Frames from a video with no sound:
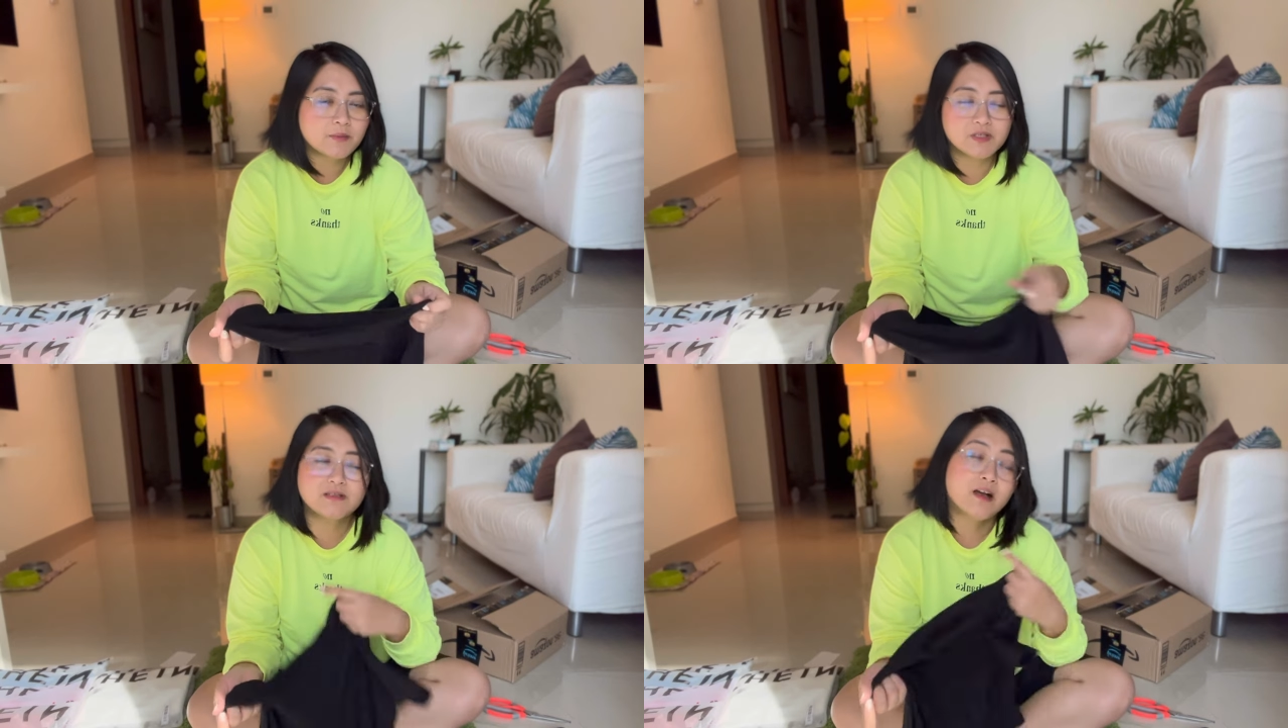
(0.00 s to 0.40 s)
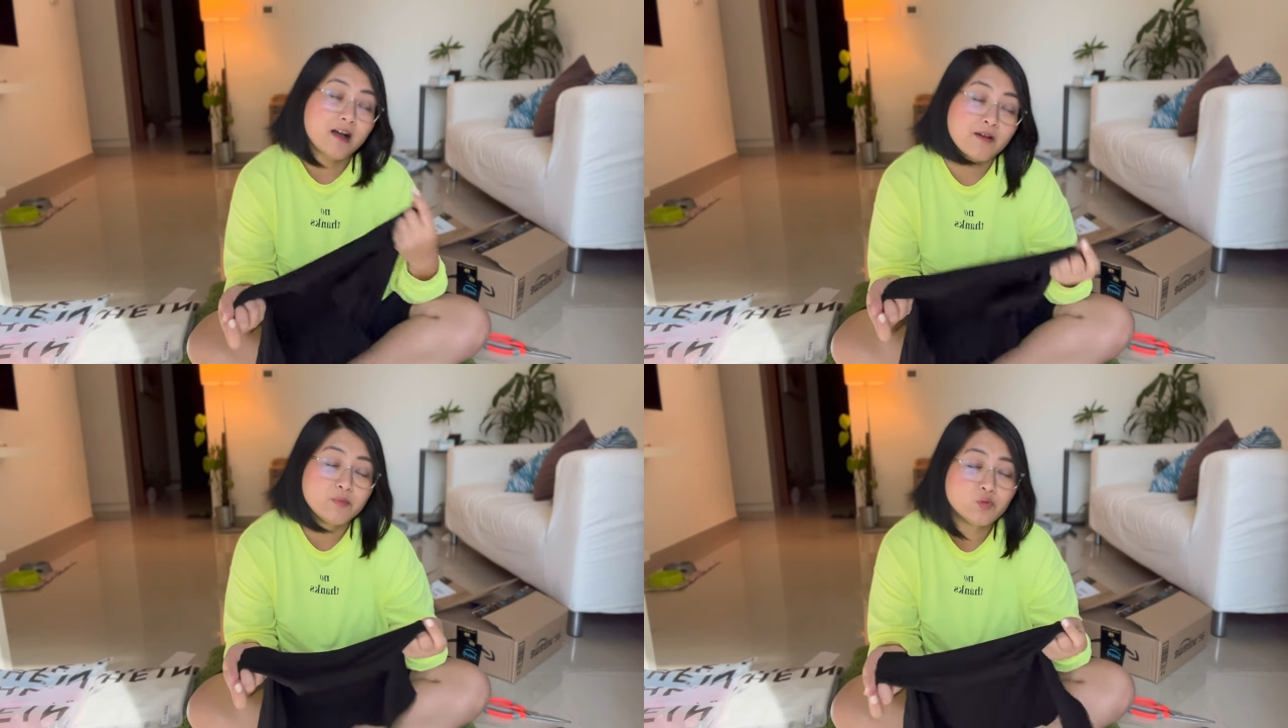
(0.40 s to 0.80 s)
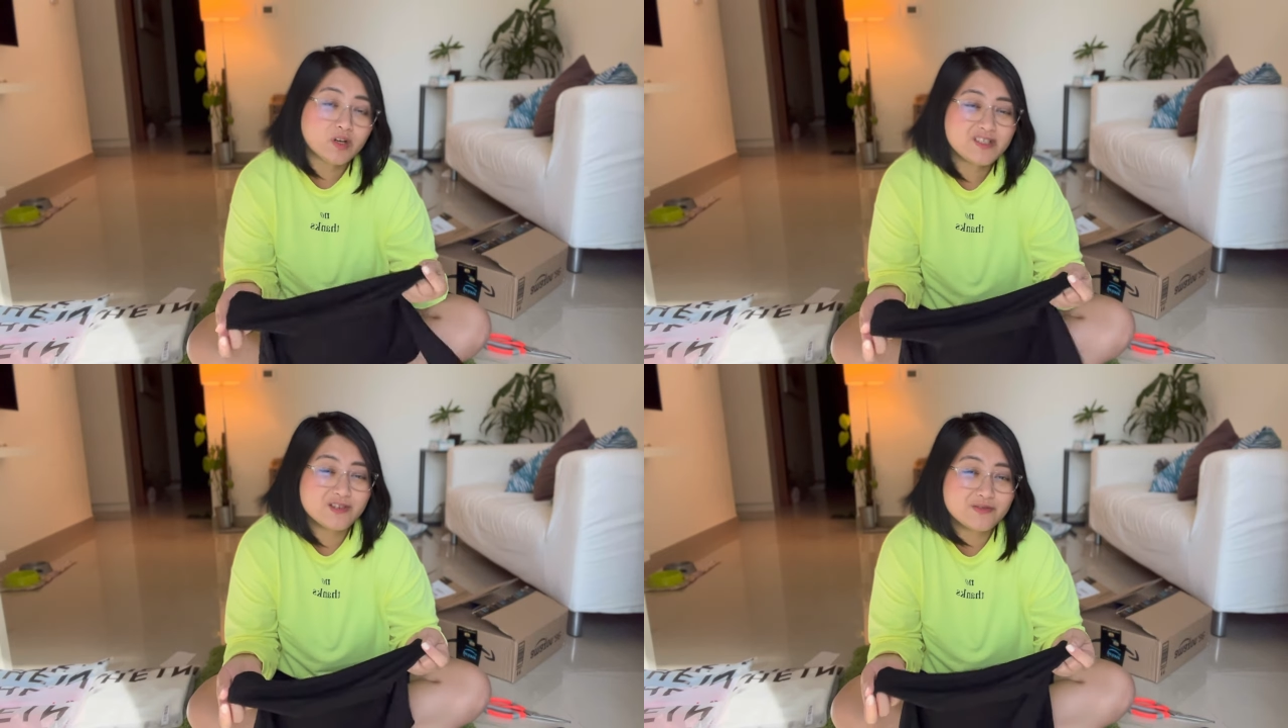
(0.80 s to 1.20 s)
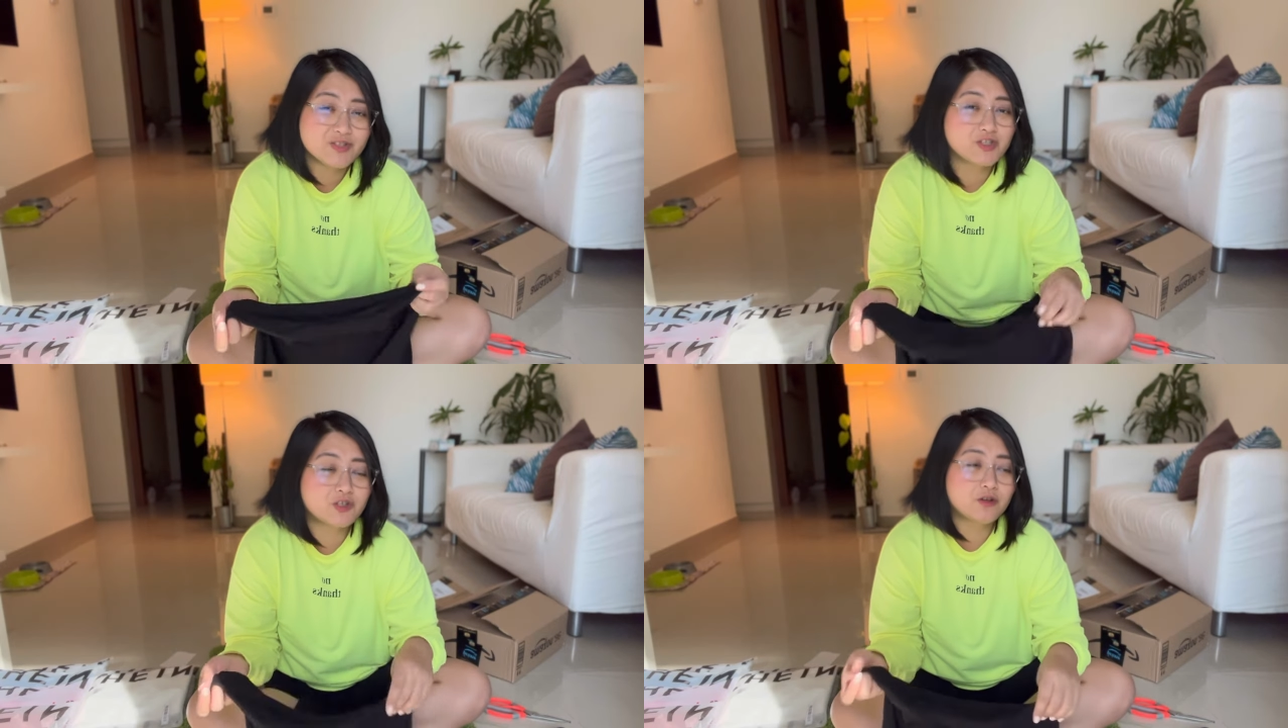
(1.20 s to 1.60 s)
I mean, I've been watching her for
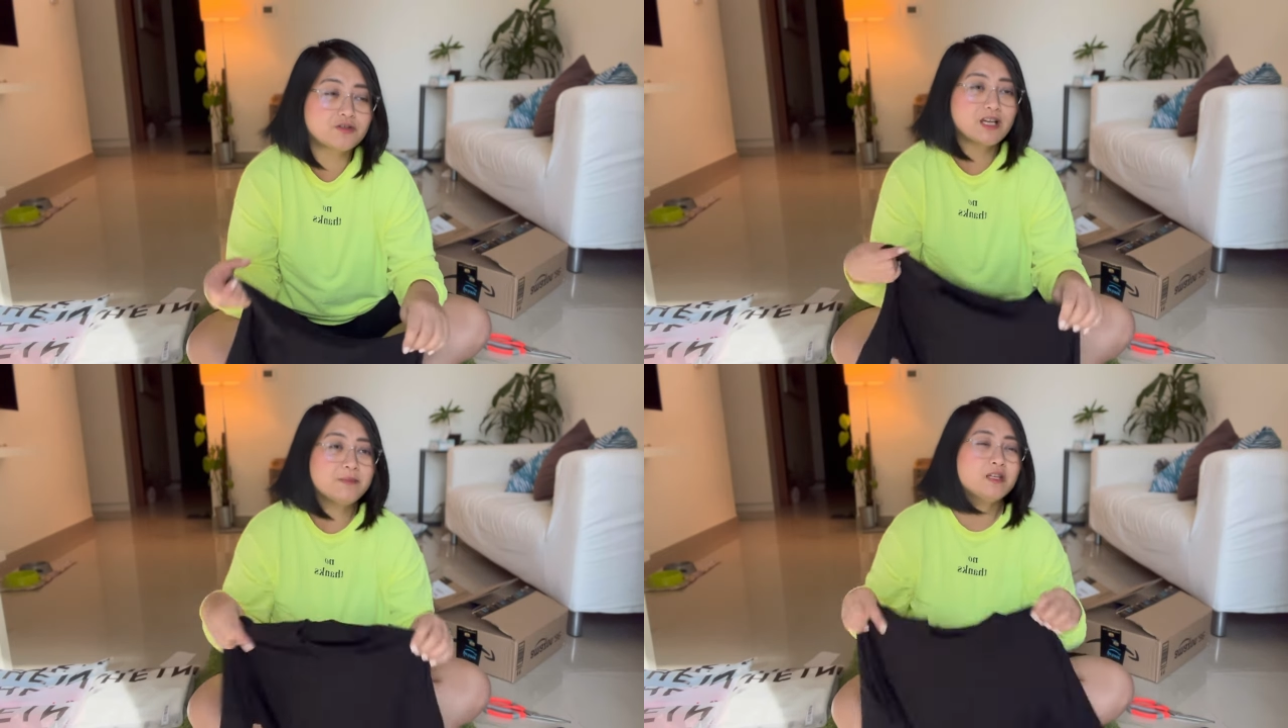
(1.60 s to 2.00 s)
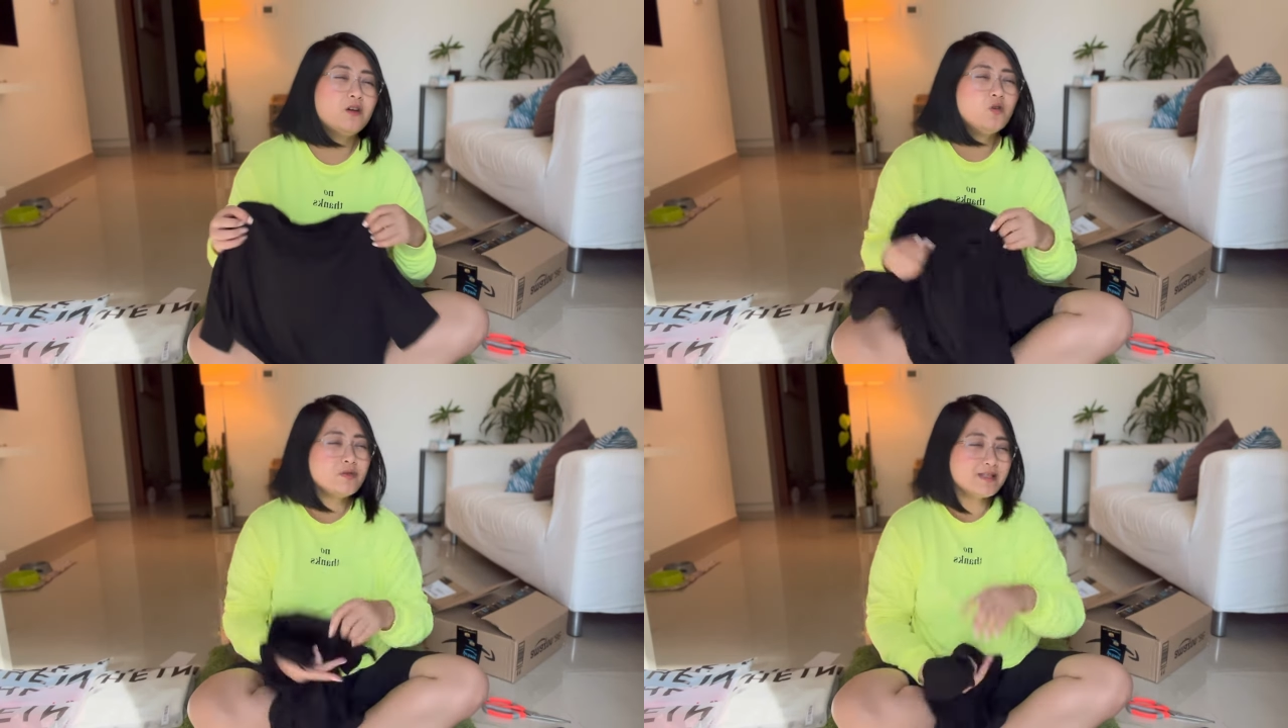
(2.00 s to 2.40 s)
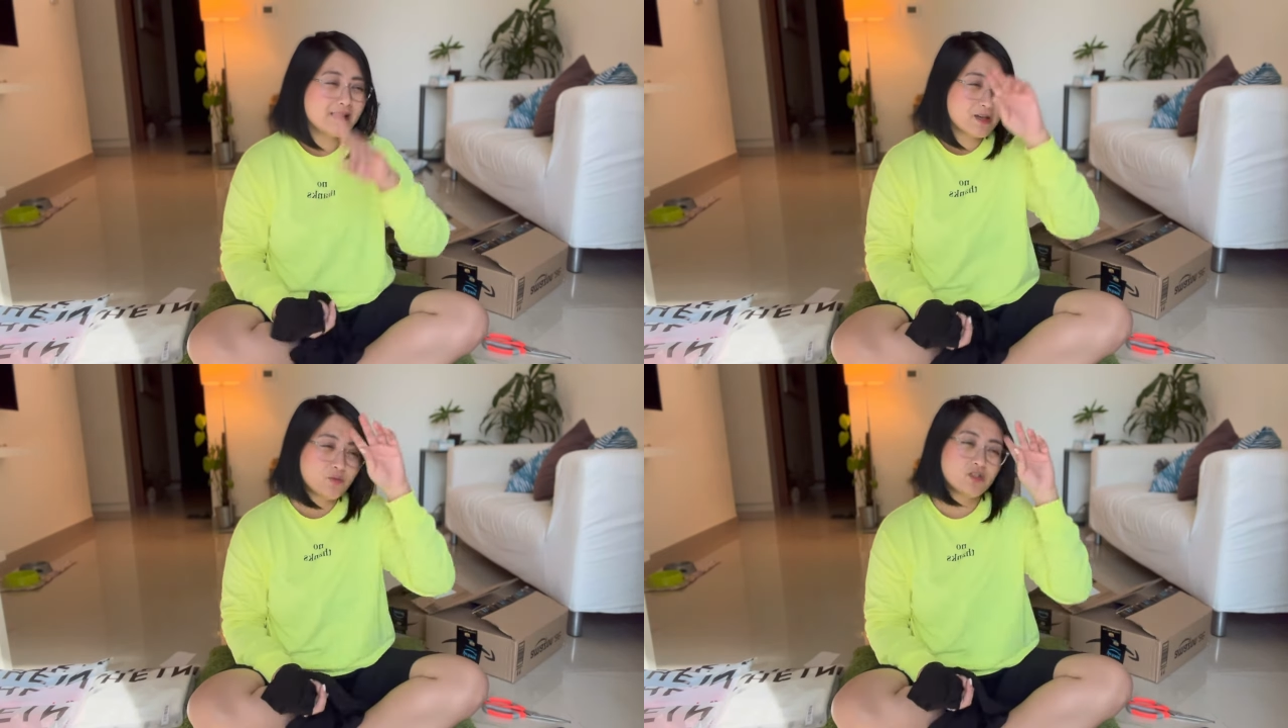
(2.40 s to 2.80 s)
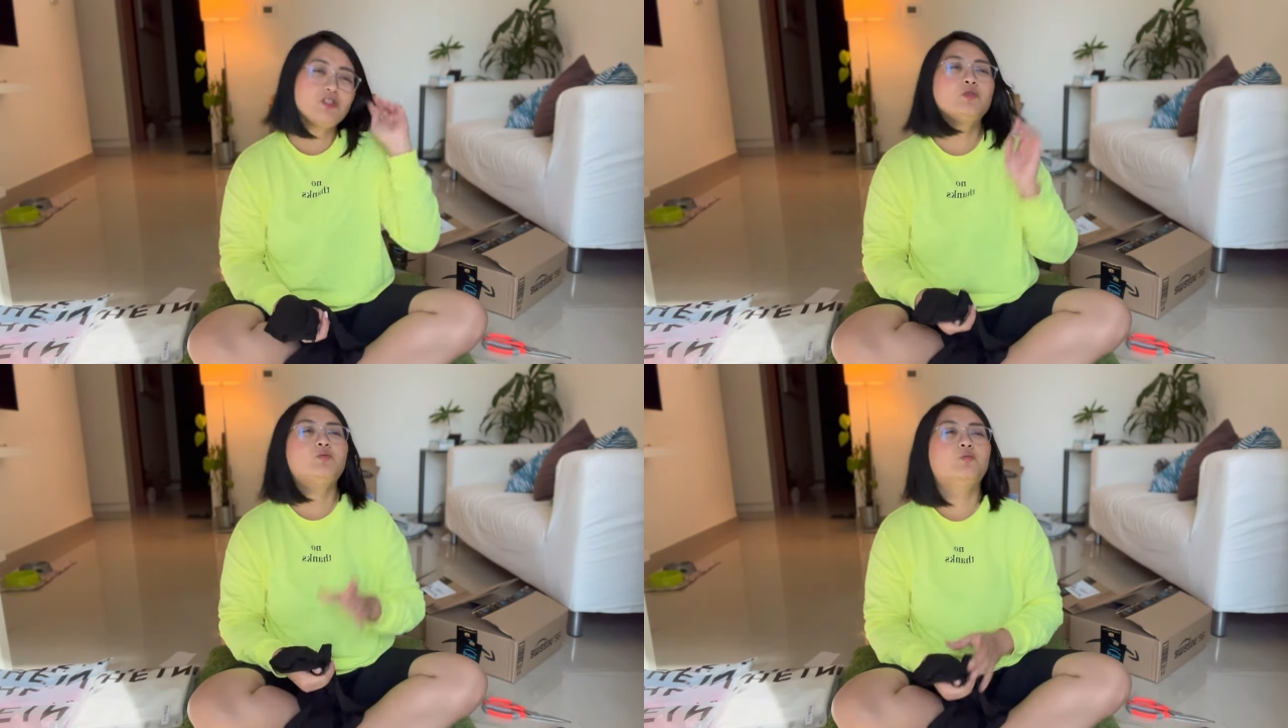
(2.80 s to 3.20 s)
such a long time and I always like when
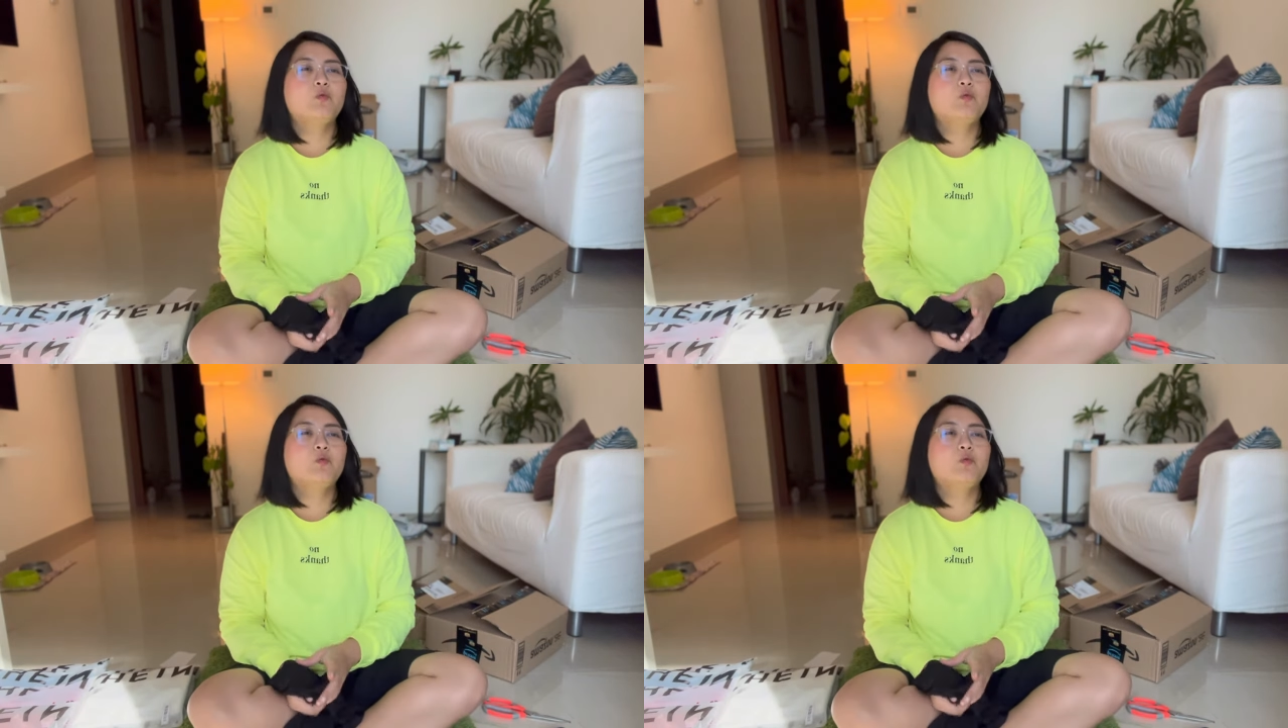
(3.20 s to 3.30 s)
she